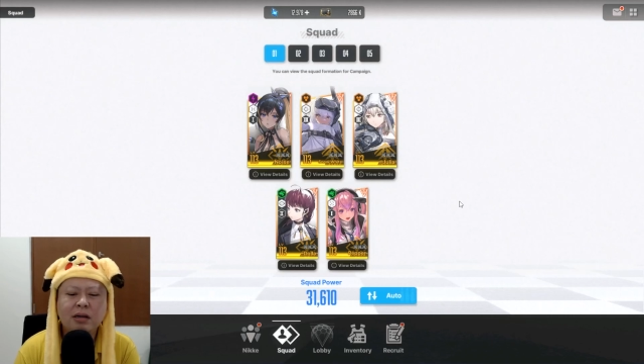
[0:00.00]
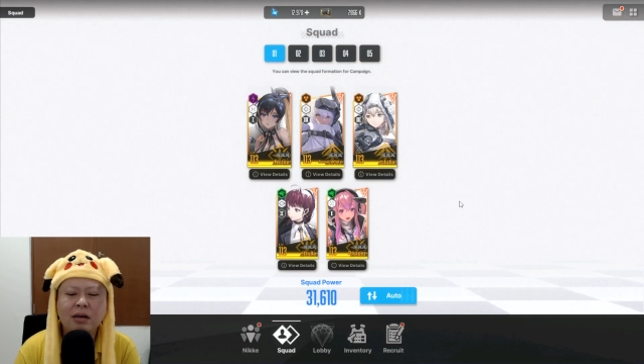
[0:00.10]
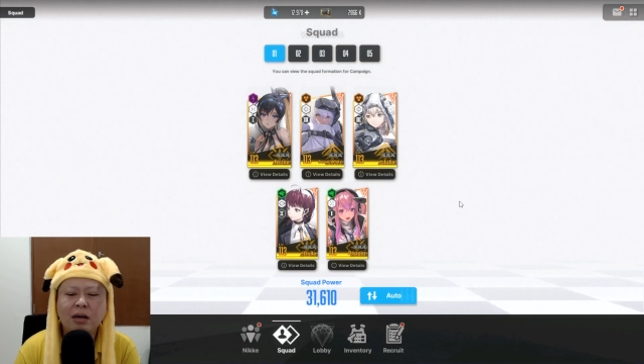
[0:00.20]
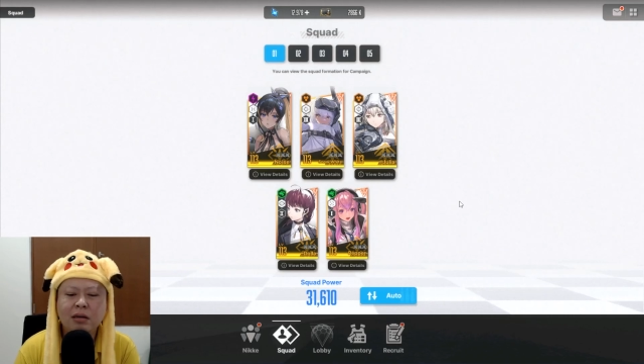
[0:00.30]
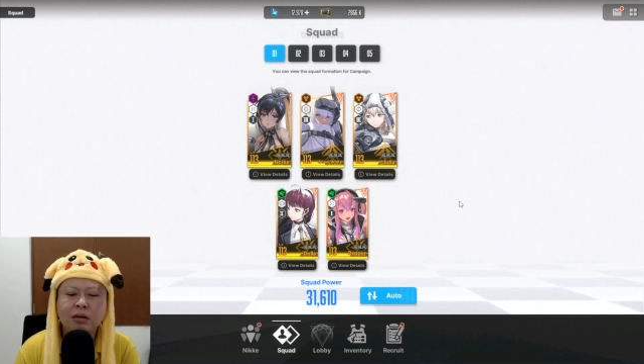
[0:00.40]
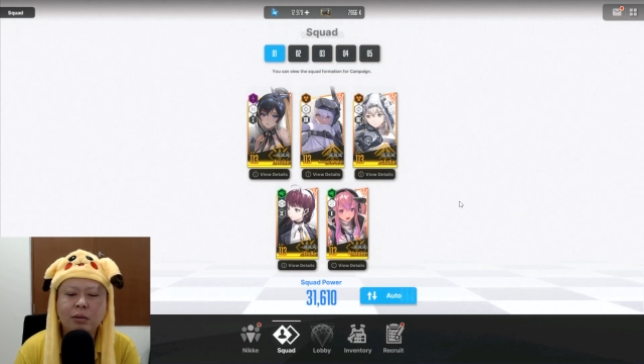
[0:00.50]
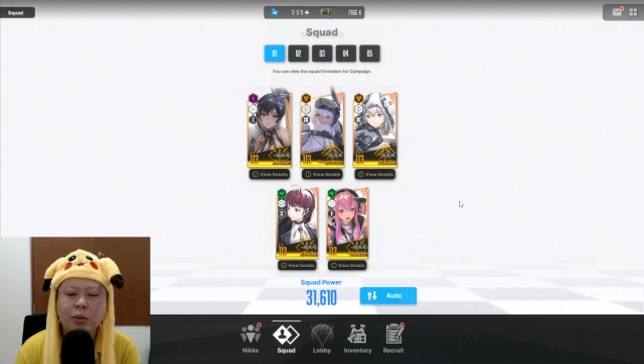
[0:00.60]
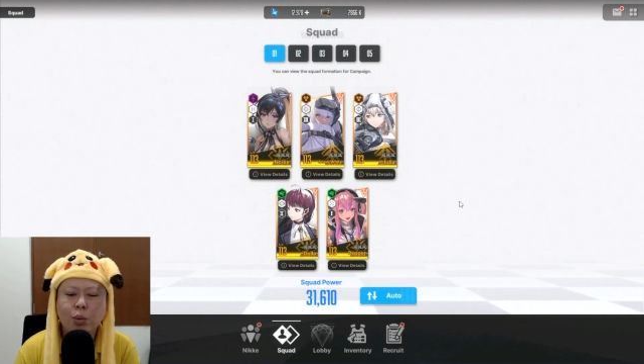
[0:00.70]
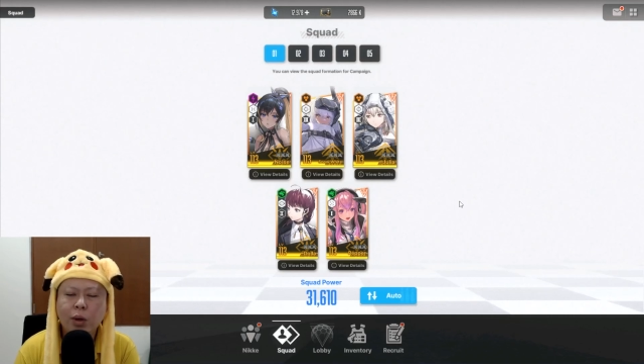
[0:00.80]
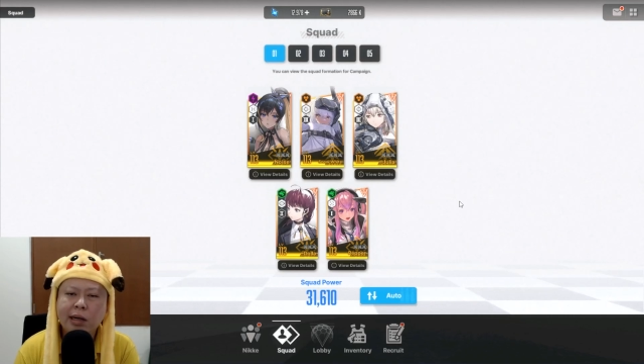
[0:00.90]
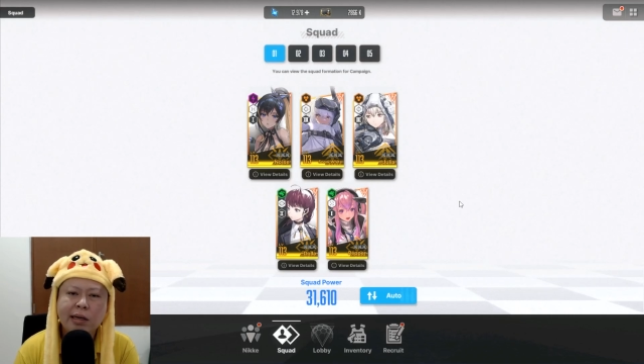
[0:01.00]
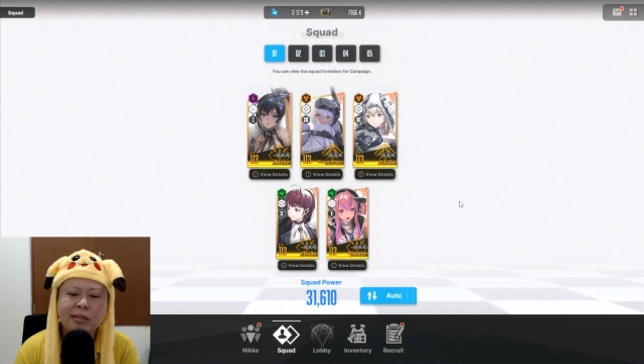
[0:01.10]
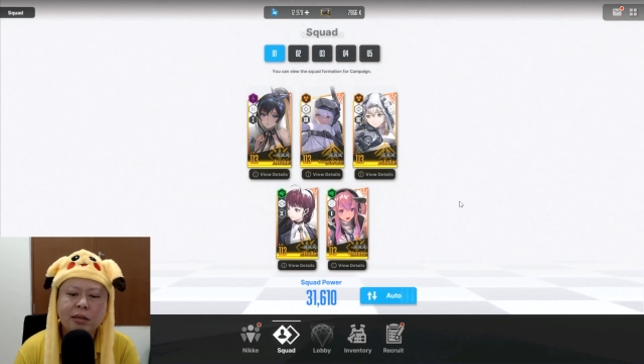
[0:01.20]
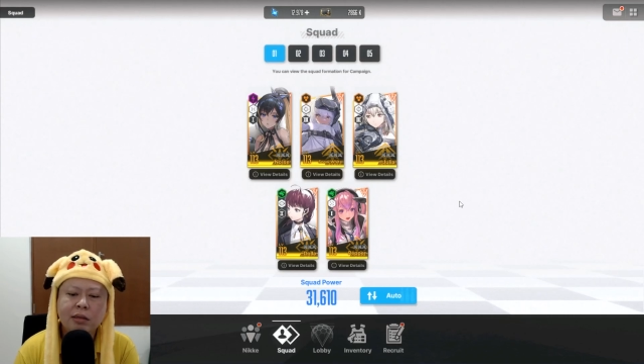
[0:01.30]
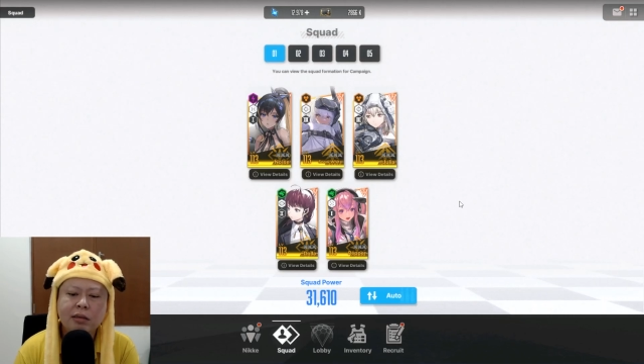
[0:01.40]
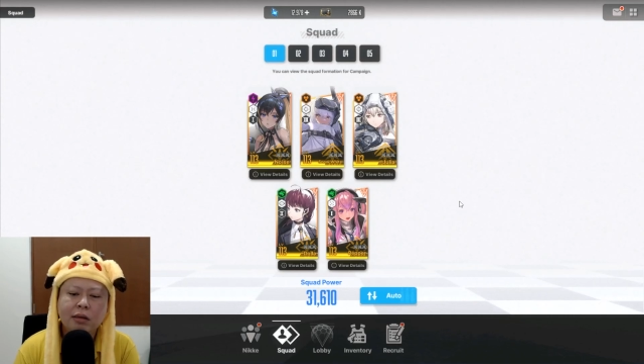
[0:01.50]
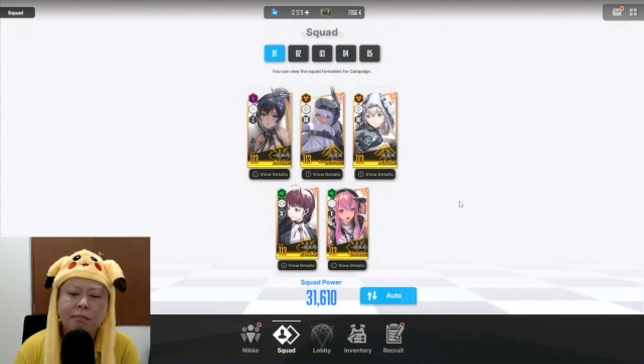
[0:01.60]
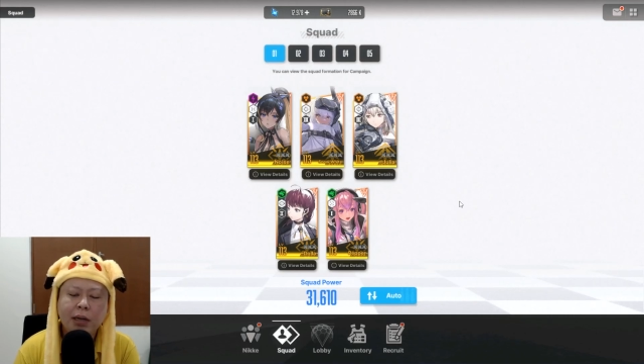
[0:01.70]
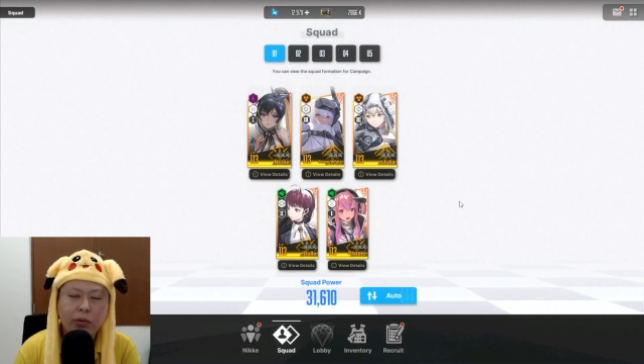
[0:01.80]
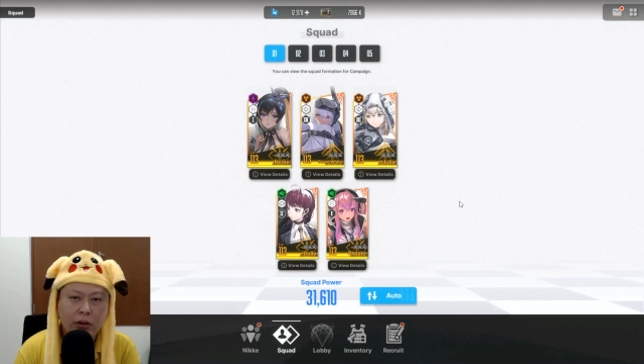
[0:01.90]
another 1000
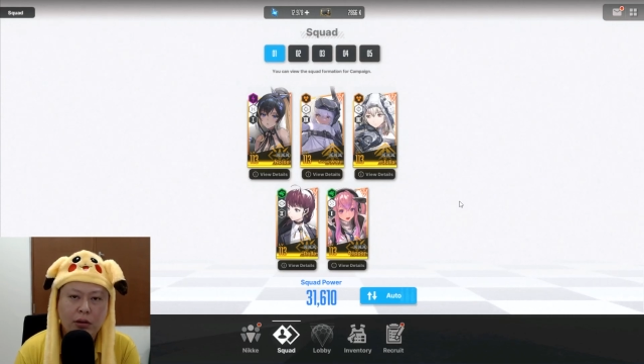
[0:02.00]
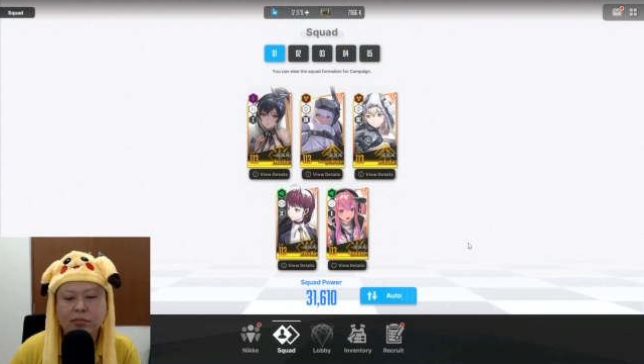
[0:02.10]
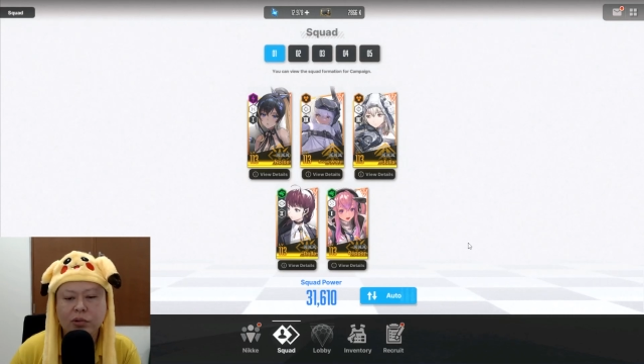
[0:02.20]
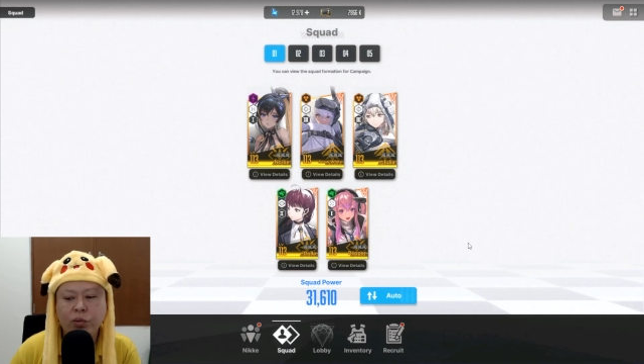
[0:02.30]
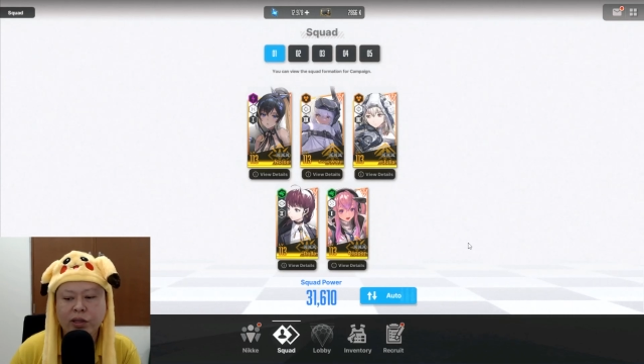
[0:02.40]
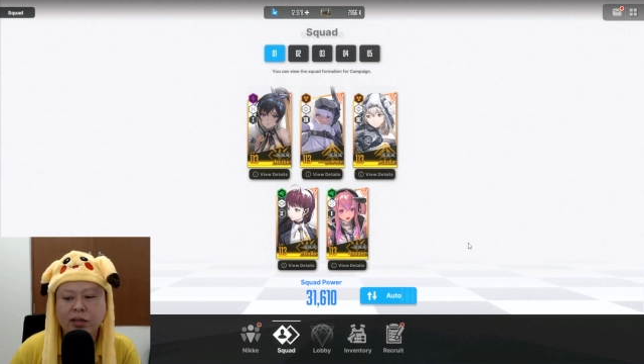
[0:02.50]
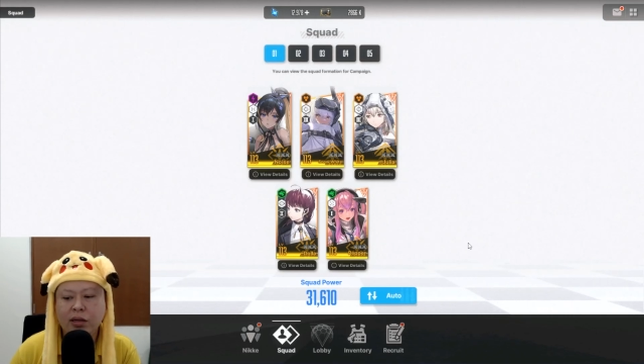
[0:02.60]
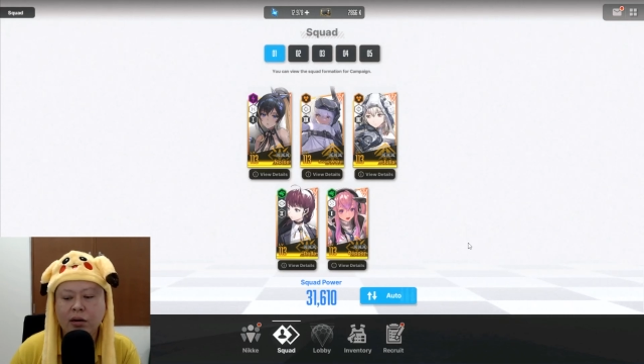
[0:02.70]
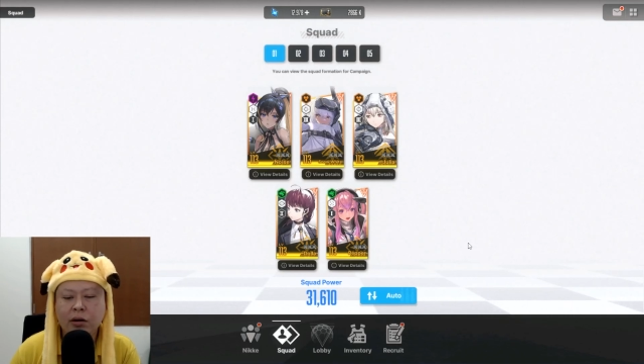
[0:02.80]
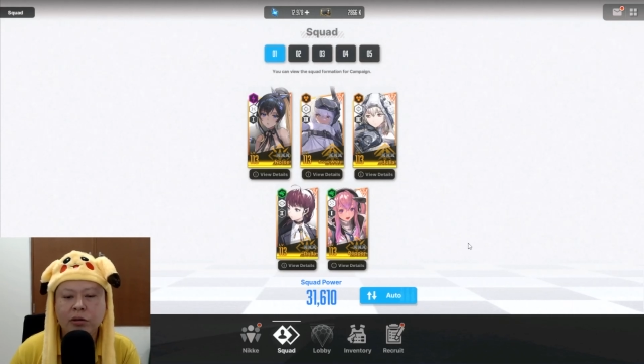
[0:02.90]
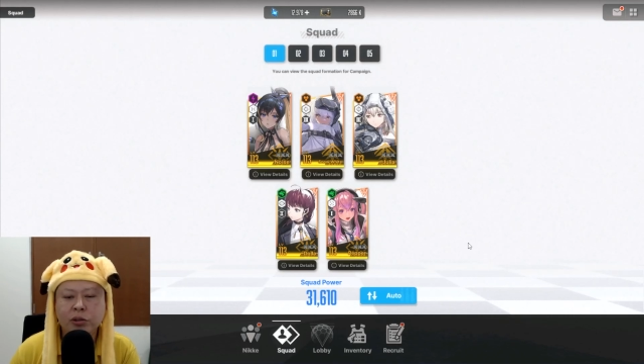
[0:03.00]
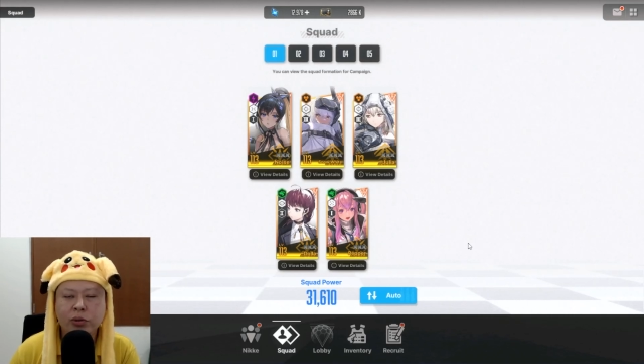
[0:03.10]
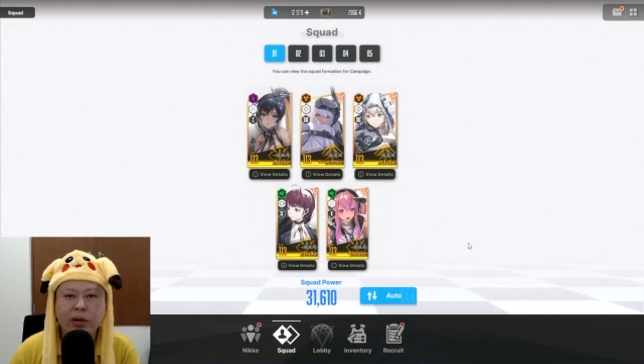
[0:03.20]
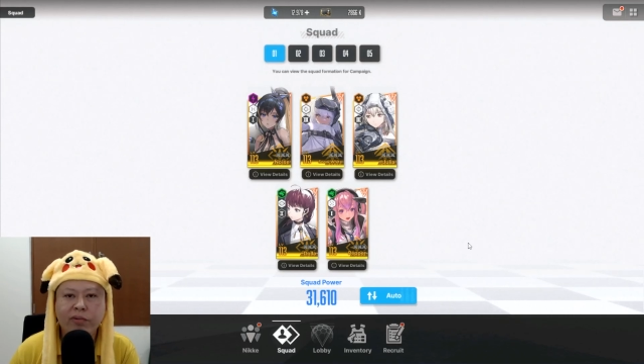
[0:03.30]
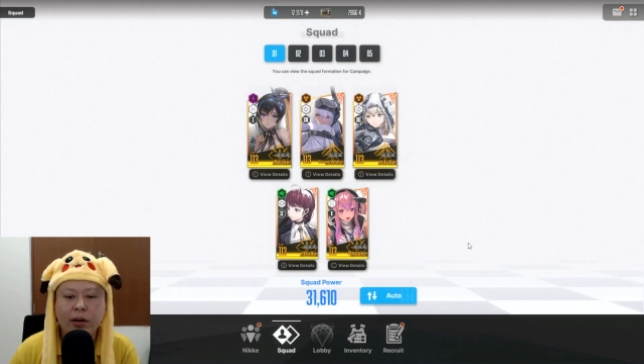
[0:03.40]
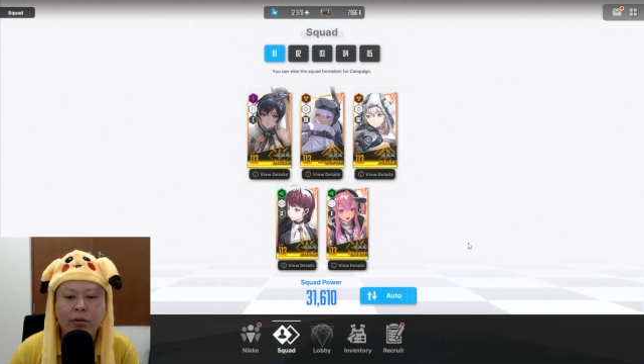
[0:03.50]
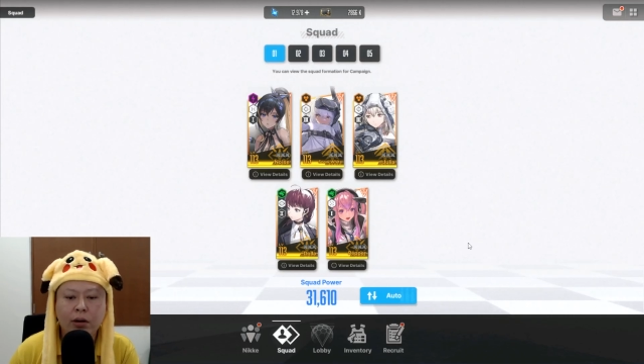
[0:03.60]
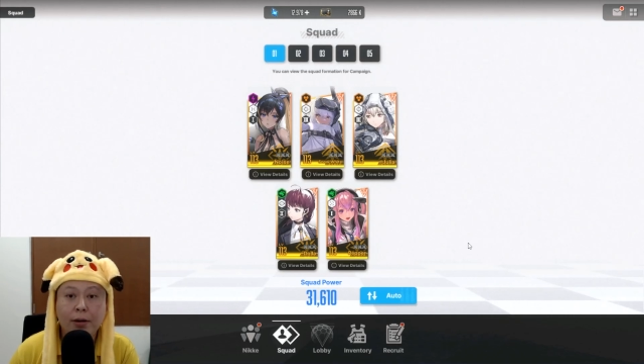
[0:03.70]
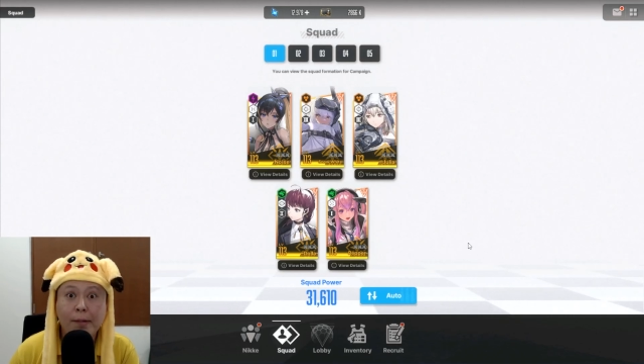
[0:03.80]
power within around 12 hours.